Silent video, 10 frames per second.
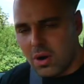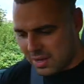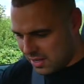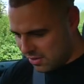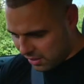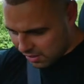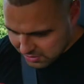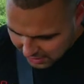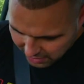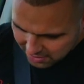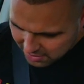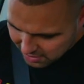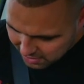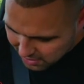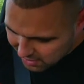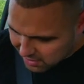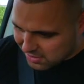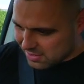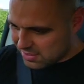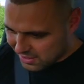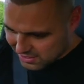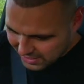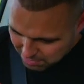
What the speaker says: right, here it goes then. Like I say,